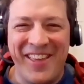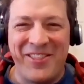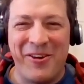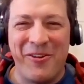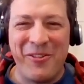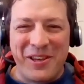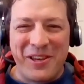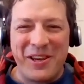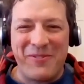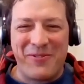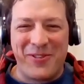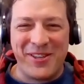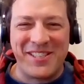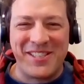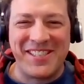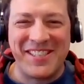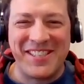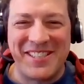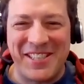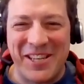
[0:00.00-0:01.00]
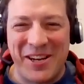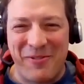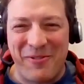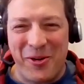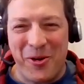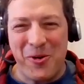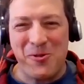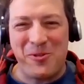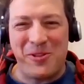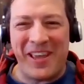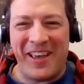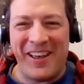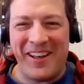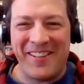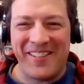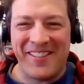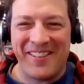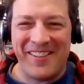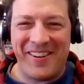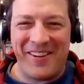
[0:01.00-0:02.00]
The only difference is instead of a
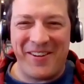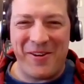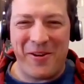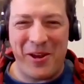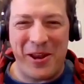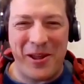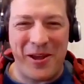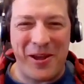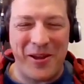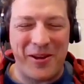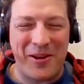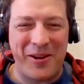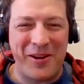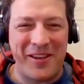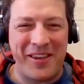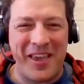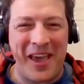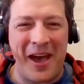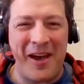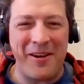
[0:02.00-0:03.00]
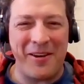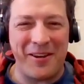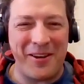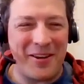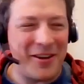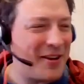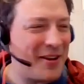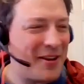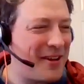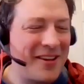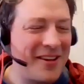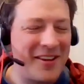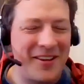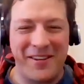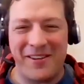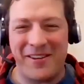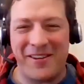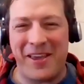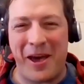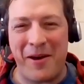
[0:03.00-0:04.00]
hotel and a
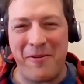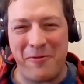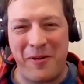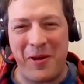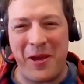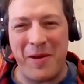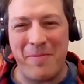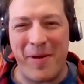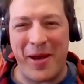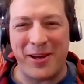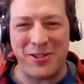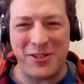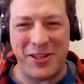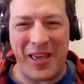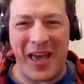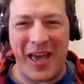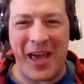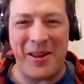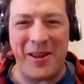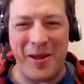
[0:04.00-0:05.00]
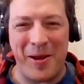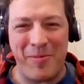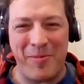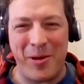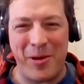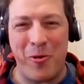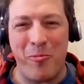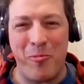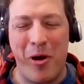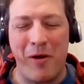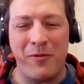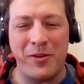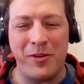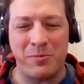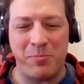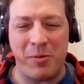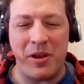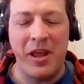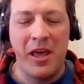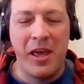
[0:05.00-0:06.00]
cafe, I'm actually at my home
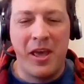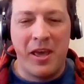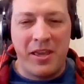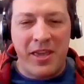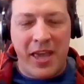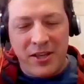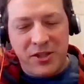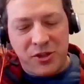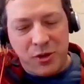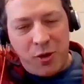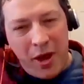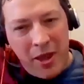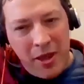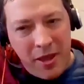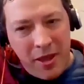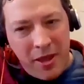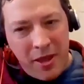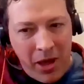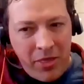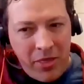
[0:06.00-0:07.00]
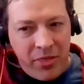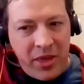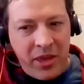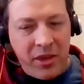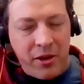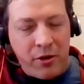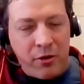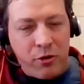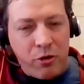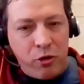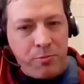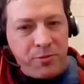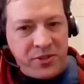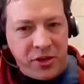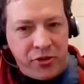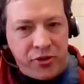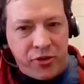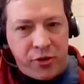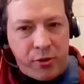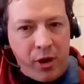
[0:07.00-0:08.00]
office. But yeah, so the group's
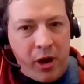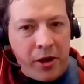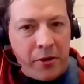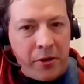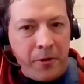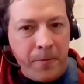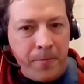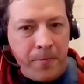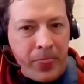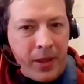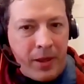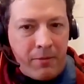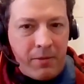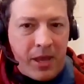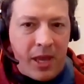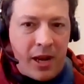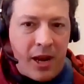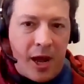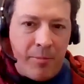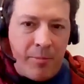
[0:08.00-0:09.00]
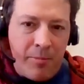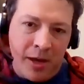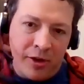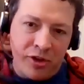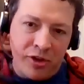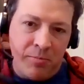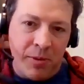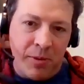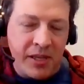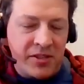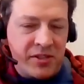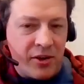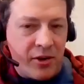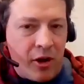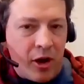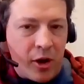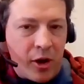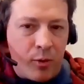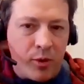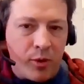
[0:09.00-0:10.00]
in Toronto, and I'm actually based in
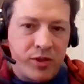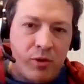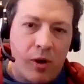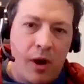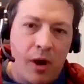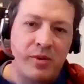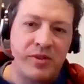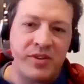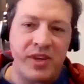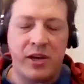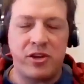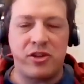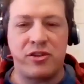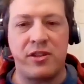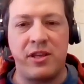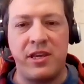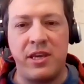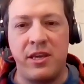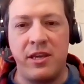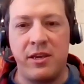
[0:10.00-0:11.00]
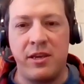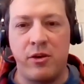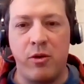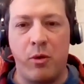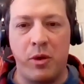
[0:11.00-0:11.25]
Ottawa. So I was actually